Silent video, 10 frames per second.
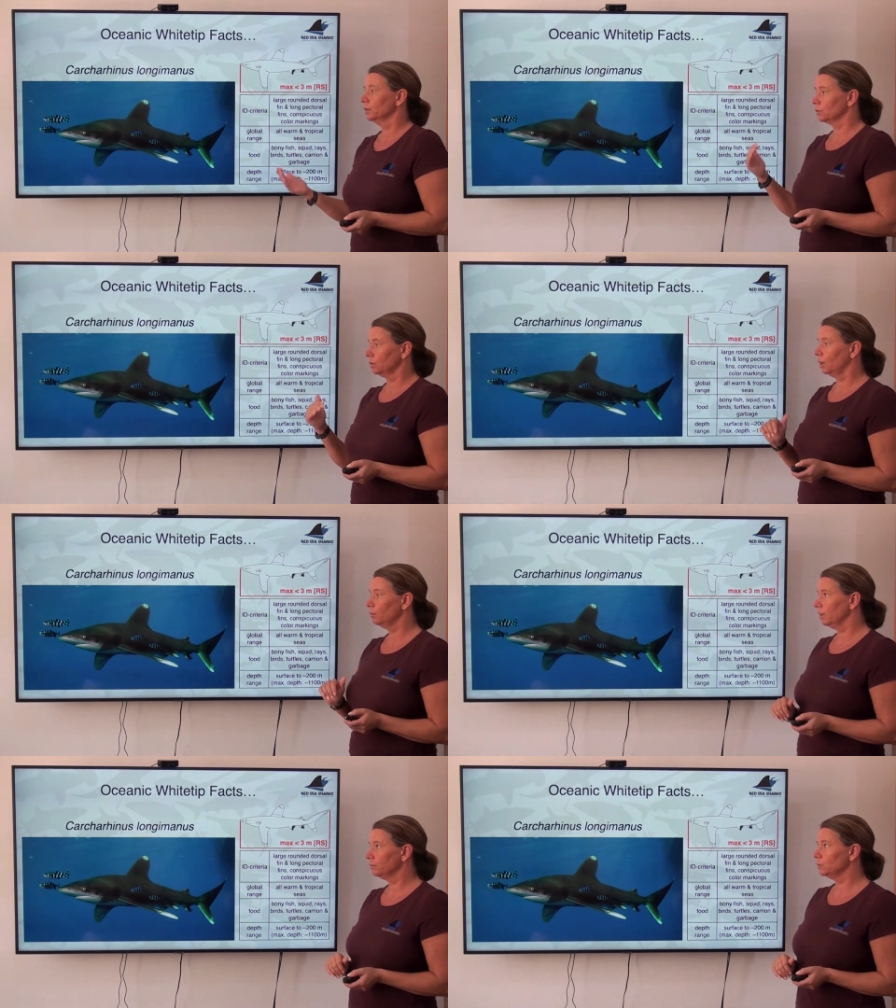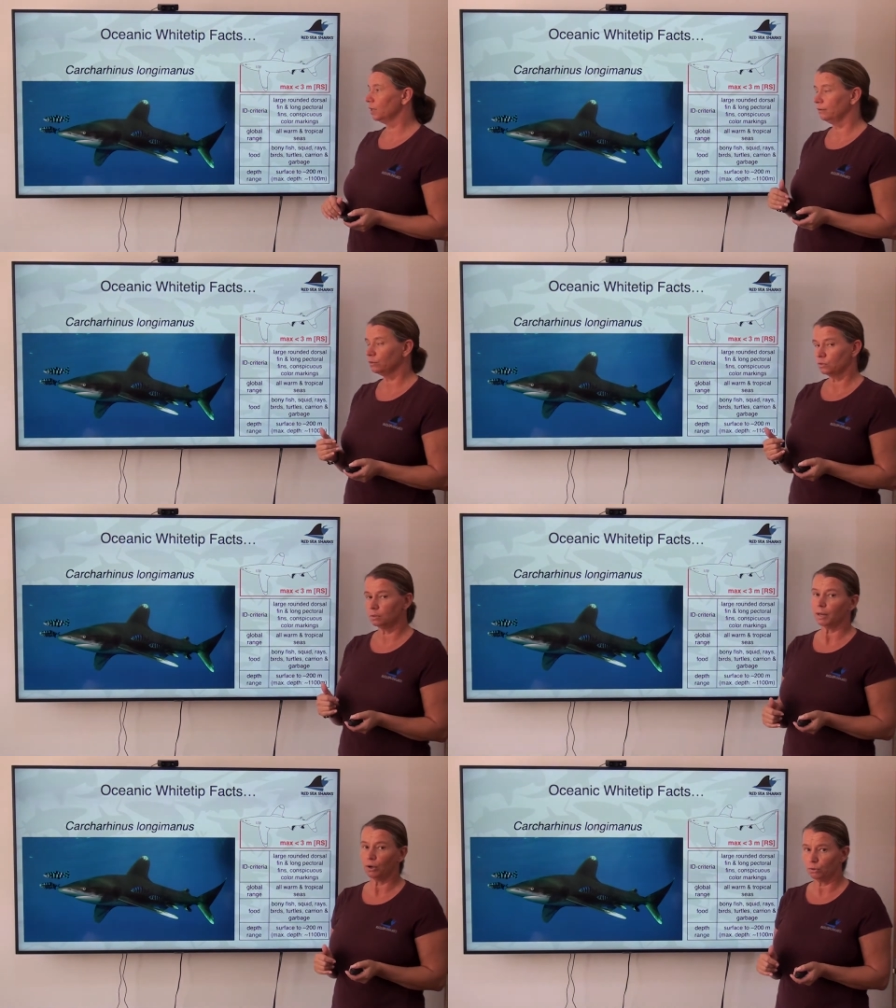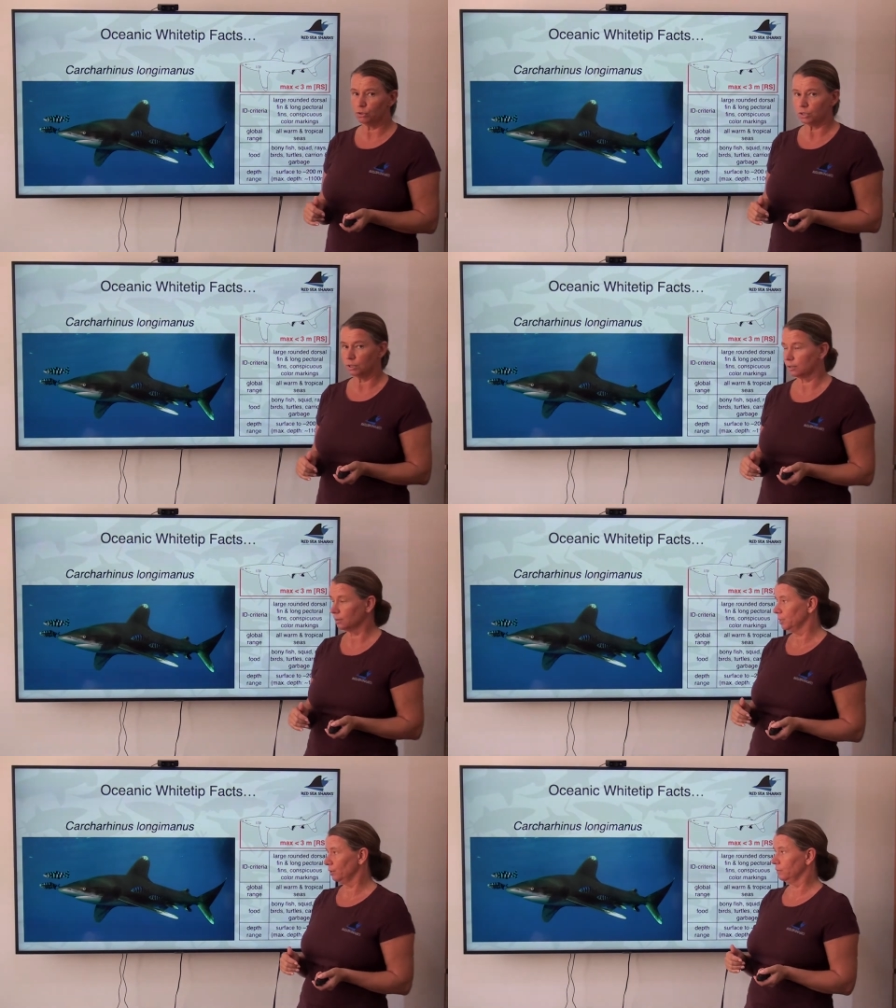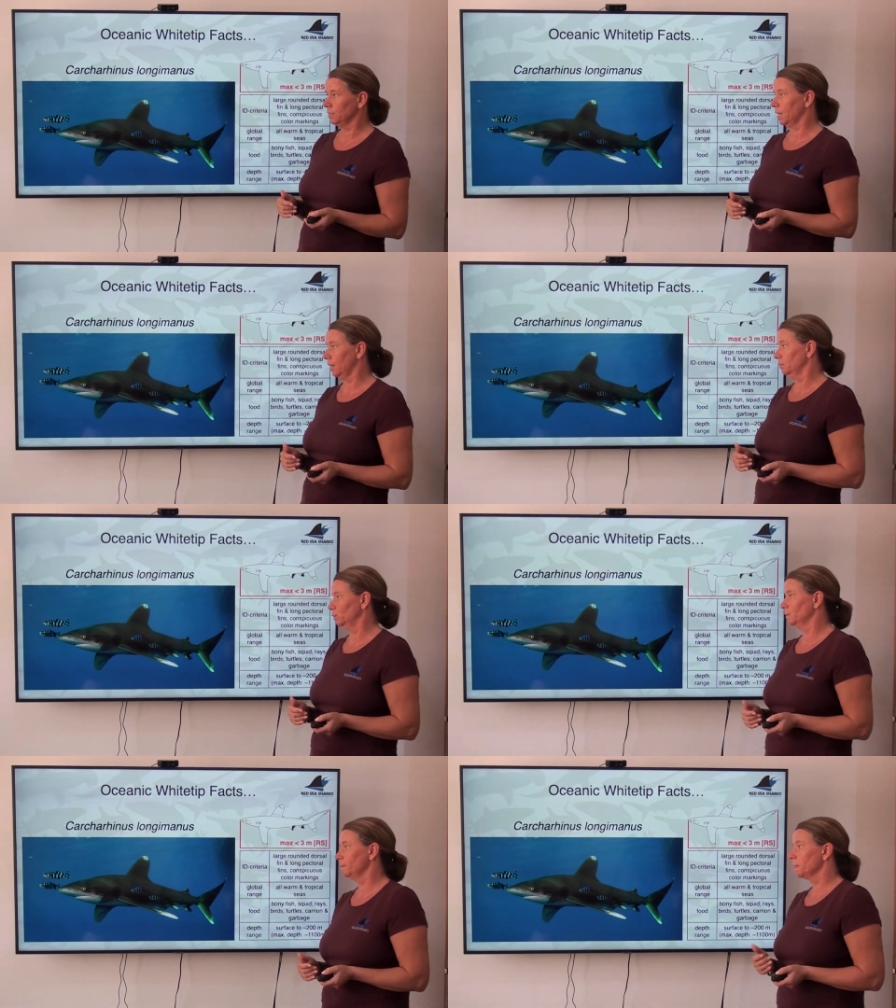So now we have to dive into the biology a little bit of this animal.